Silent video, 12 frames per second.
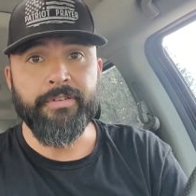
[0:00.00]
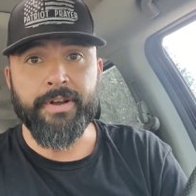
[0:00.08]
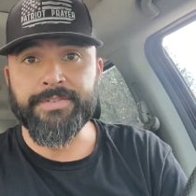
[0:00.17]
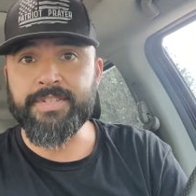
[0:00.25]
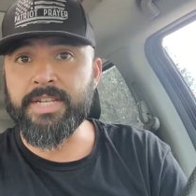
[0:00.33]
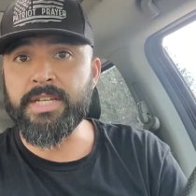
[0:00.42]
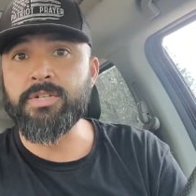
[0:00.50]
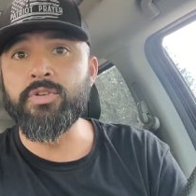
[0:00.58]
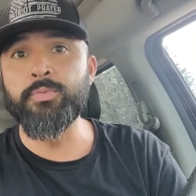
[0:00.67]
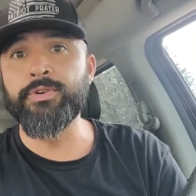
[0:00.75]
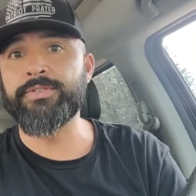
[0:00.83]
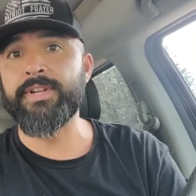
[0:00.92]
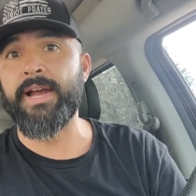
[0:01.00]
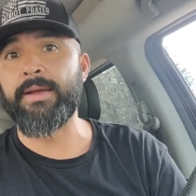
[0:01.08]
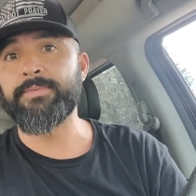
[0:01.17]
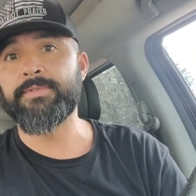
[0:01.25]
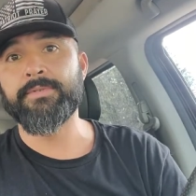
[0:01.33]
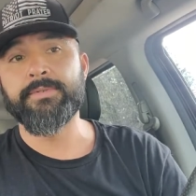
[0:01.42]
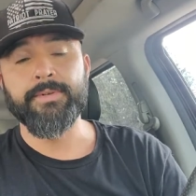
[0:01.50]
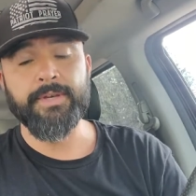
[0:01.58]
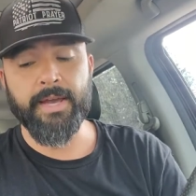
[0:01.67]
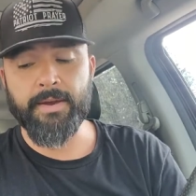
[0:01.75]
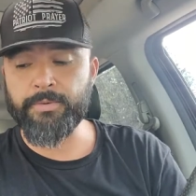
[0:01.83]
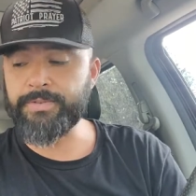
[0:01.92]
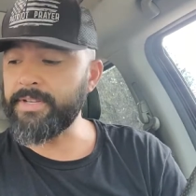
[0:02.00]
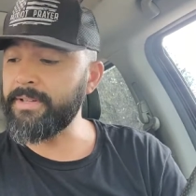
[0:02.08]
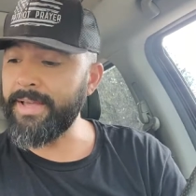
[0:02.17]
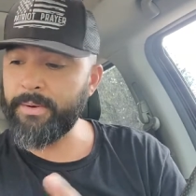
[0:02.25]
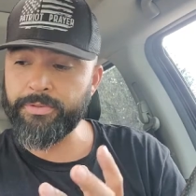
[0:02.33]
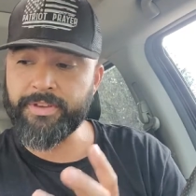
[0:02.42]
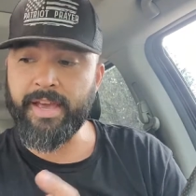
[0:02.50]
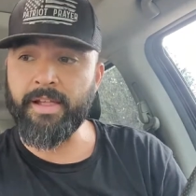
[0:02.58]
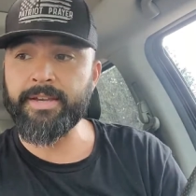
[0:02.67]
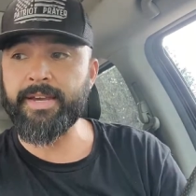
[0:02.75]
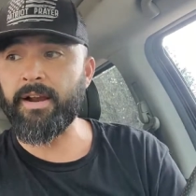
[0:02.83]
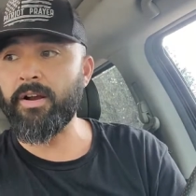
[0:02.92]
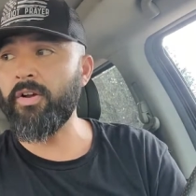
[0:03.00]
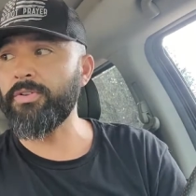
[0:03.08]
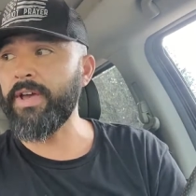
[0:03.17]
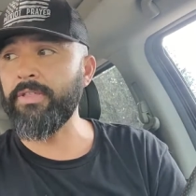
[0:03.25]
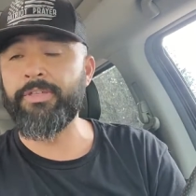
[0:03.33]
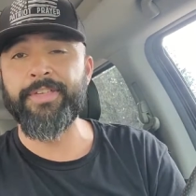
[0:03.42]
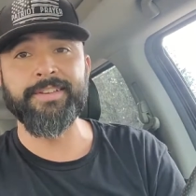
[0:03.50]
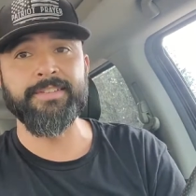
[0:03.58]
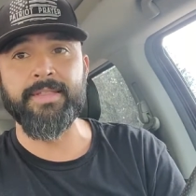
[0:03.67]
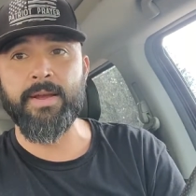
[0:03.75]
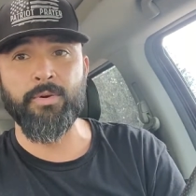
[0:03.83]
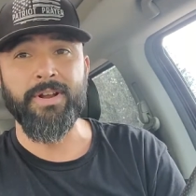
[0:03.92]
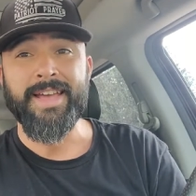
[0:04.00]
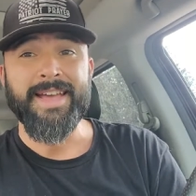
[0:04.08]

I've seen it numerous times. Okay, we've seen it like with Kelly Carroll and other things, and they were